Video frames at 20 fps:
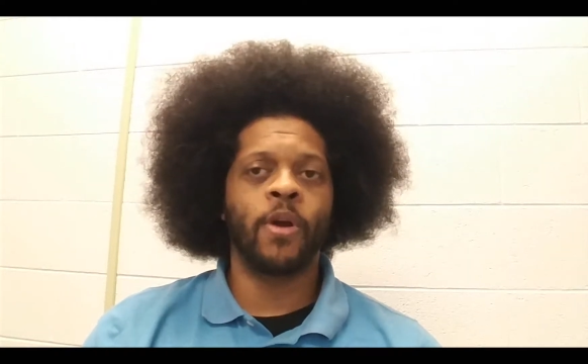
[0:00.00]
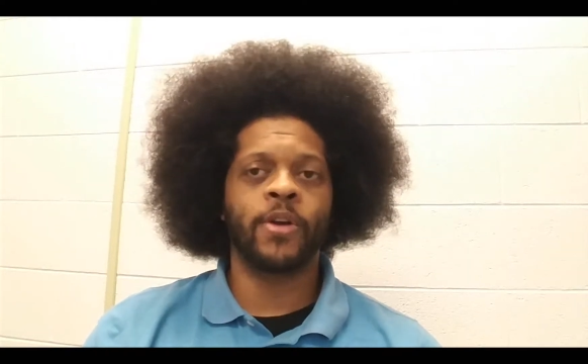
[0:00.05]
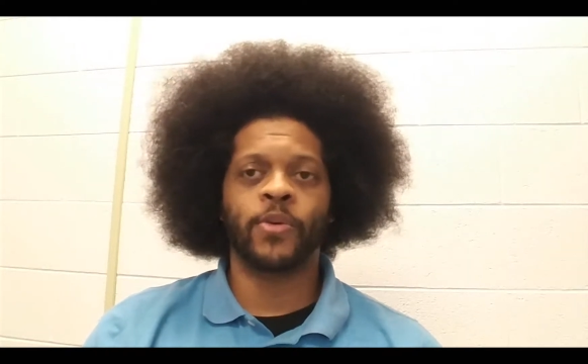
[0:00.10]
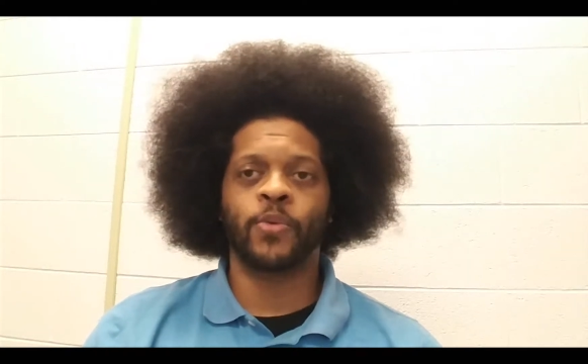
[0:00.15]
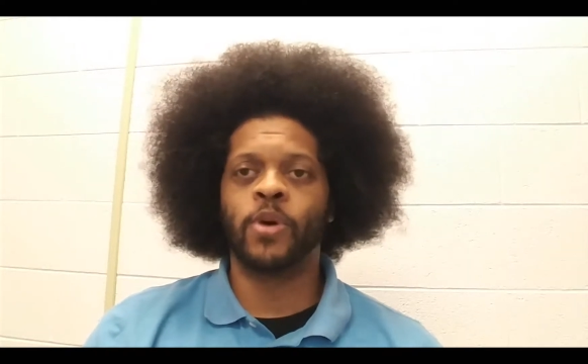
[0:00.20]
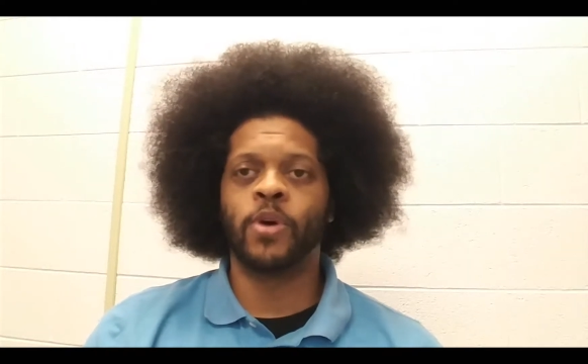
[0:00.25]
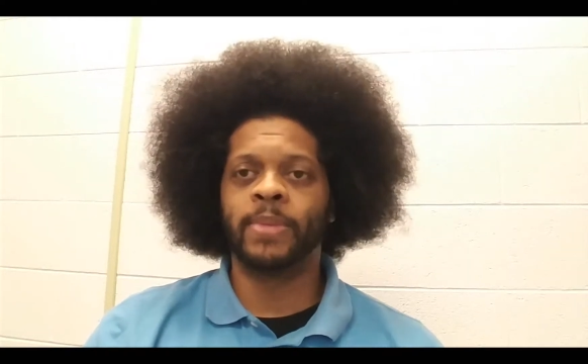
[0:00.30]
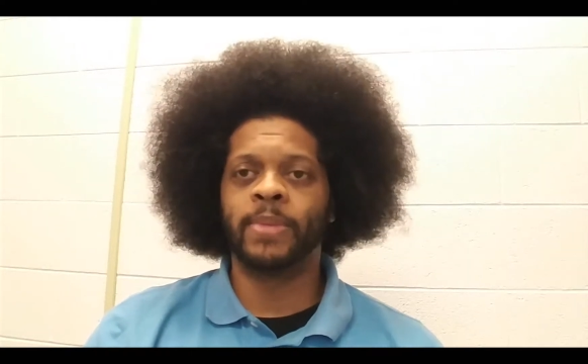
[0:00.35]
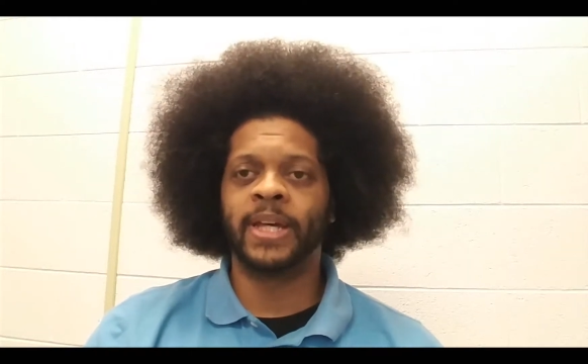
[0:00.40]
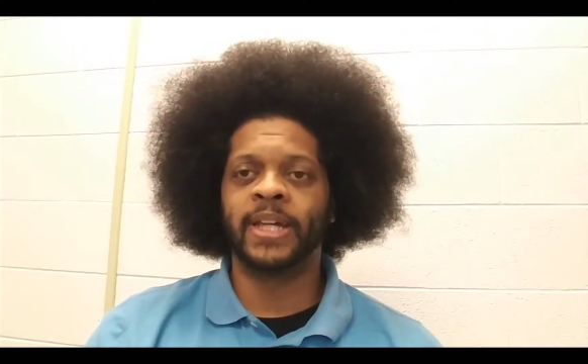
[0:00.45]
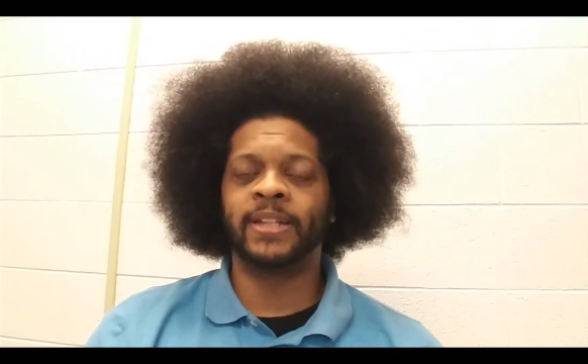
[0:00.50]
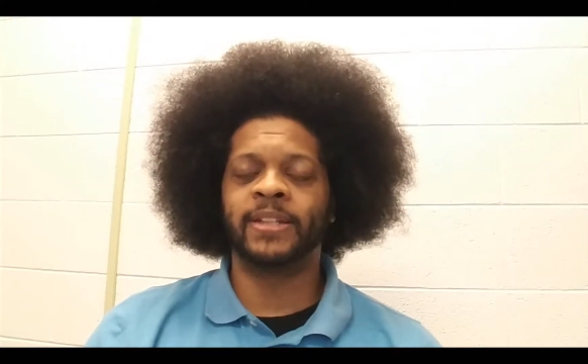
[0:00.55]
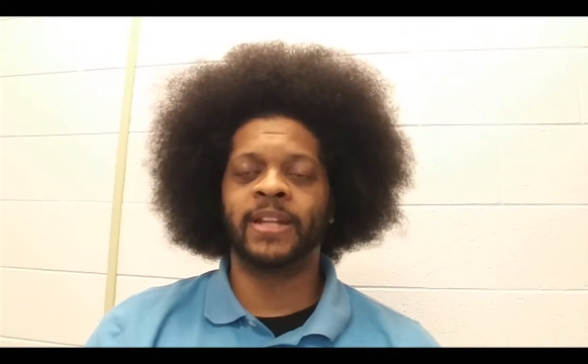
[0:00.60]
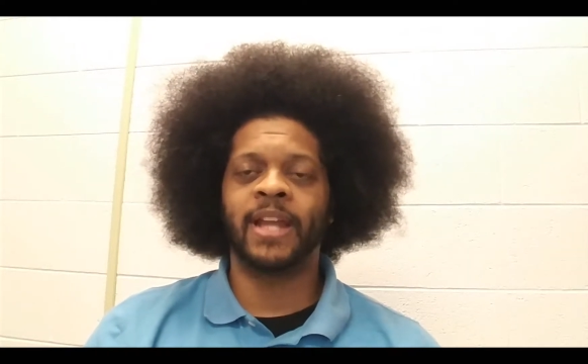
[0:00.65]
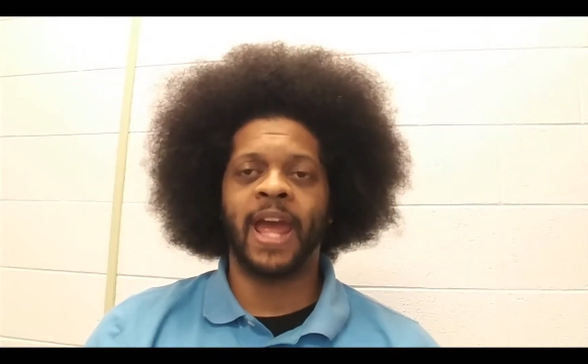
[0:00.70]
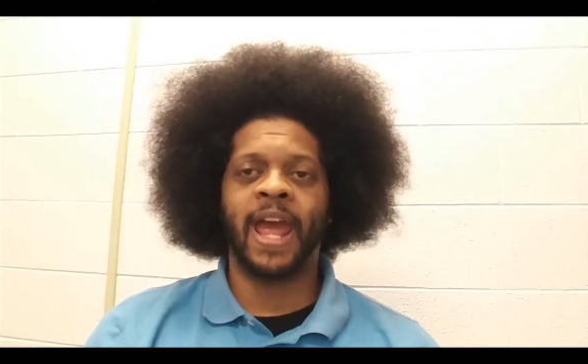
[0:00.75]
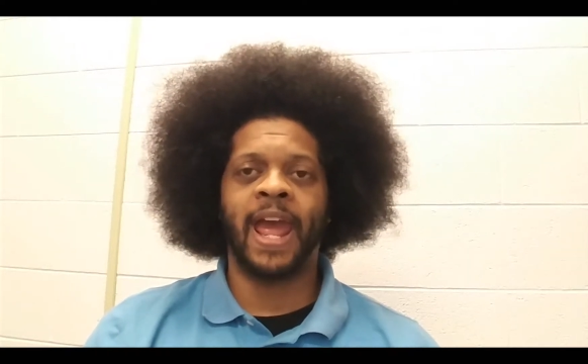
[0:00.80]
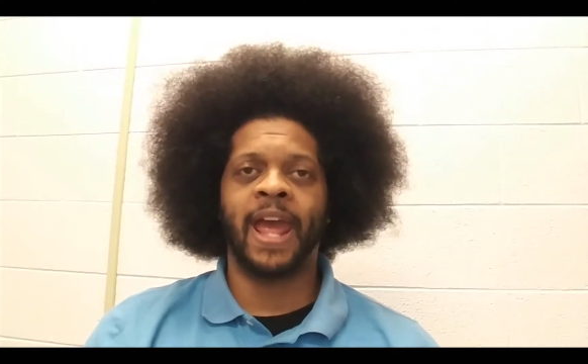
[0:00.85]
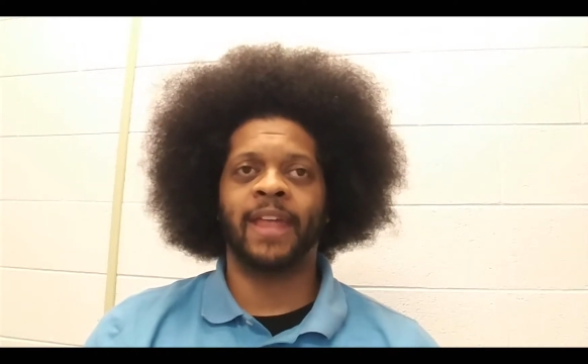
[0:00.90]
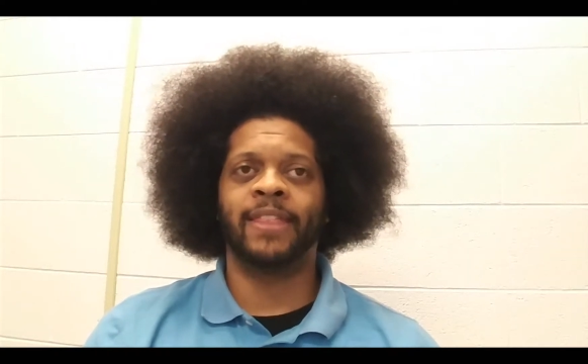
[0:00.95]
Wonder
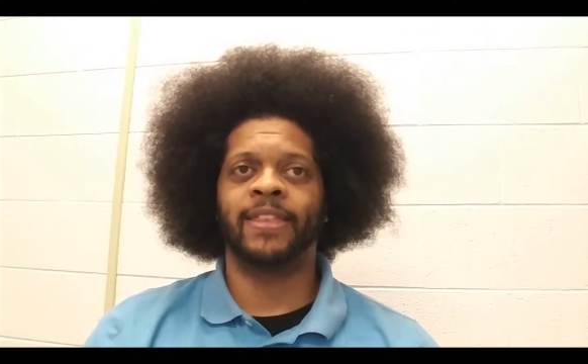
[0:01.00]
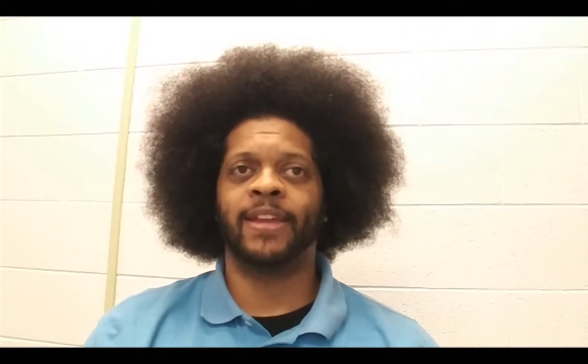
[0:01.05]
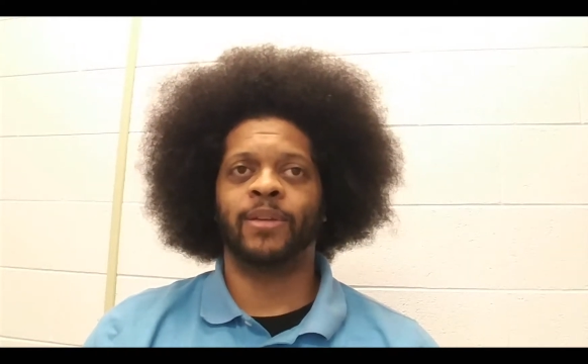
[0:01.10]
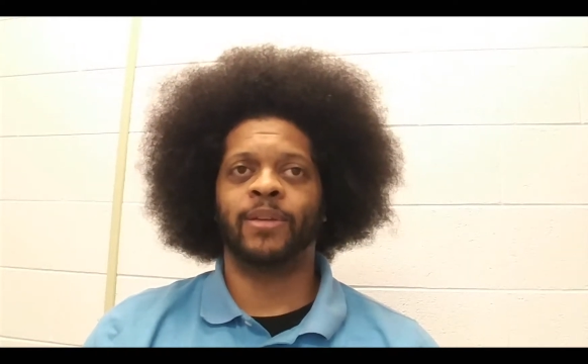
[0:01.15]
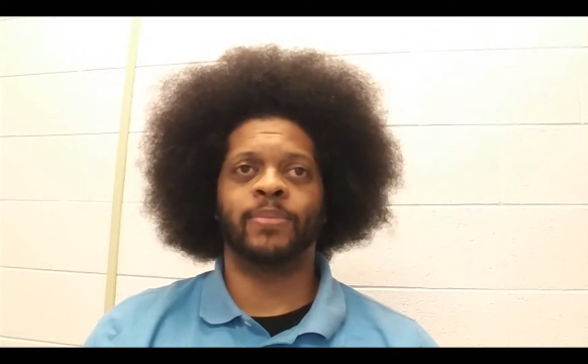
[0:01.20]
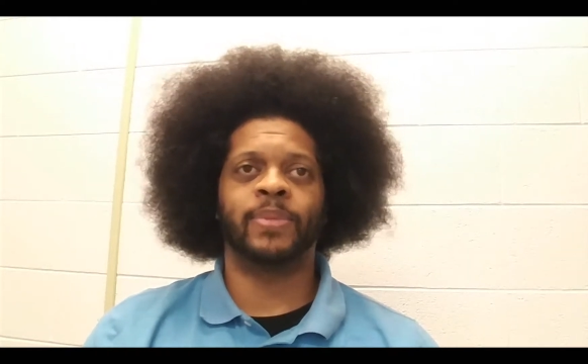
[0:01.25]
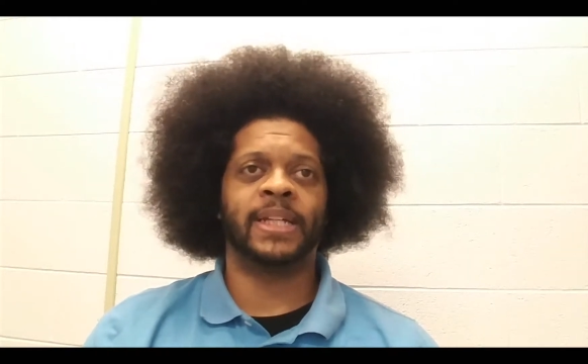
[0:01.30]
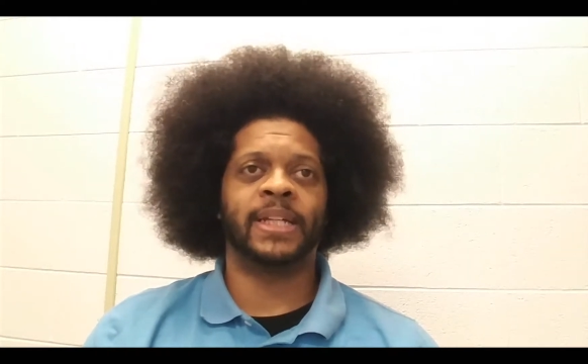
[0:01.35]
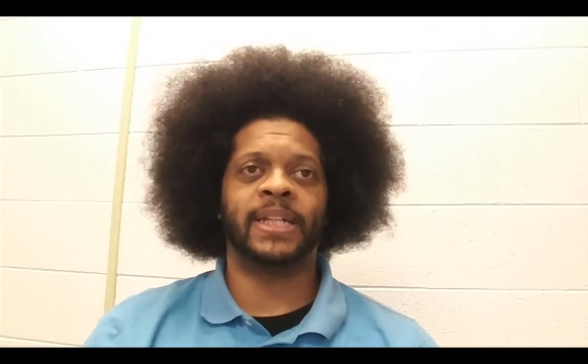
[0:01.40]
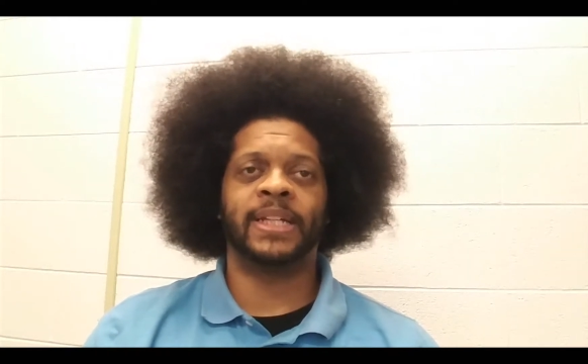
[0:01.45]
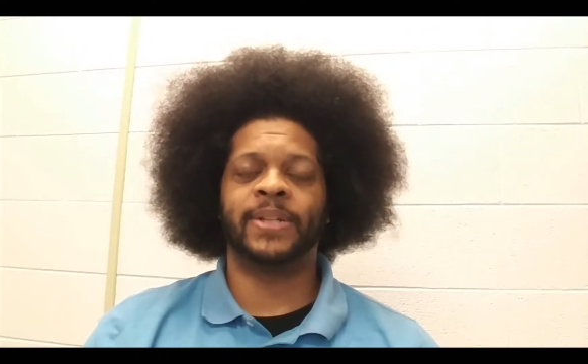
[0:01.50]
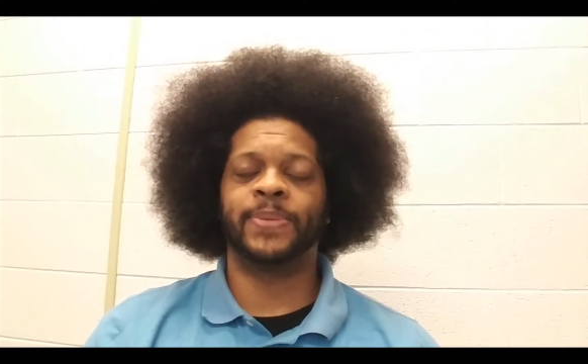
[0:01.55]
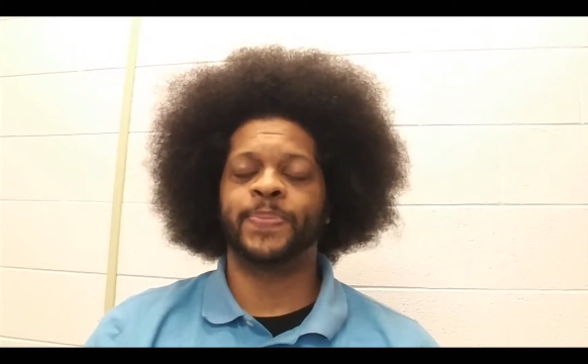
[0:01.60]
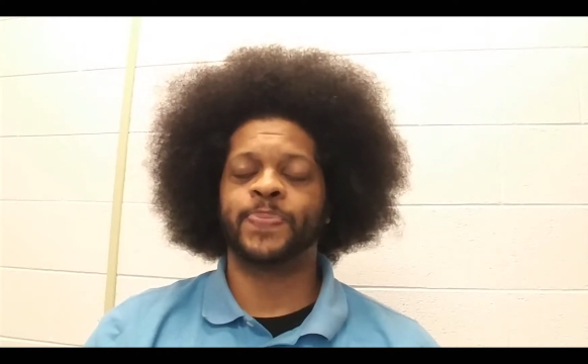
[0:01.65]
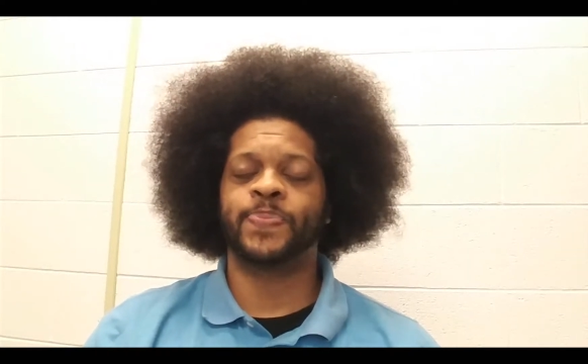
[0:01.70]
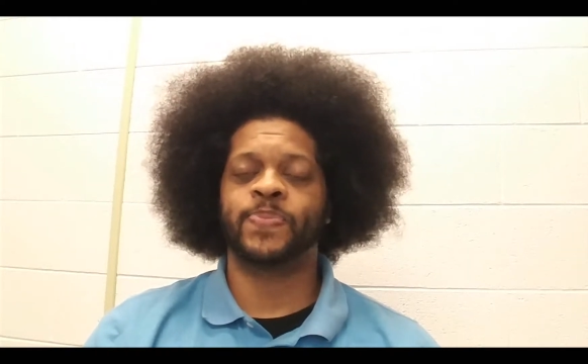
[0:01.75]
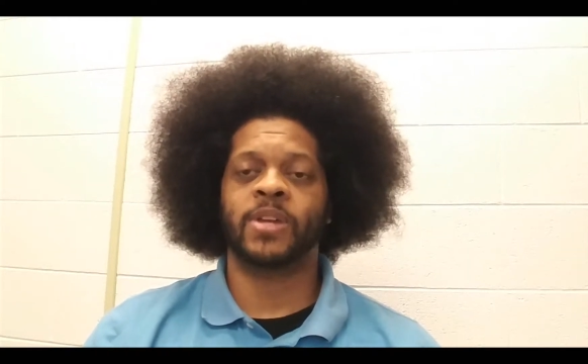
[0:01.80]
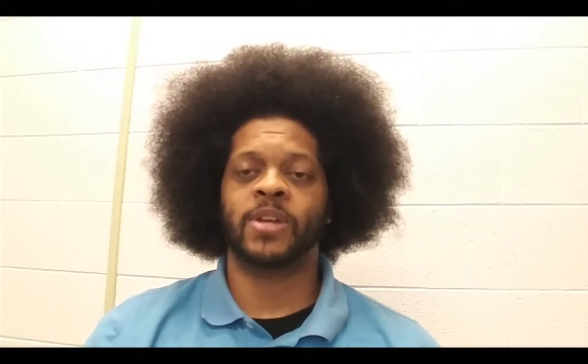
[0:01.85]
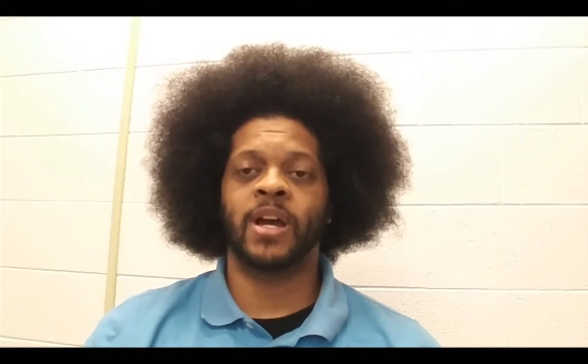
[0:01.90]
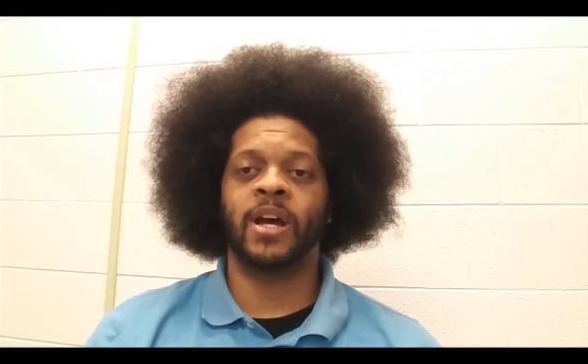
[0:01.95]
Woman, and there'd be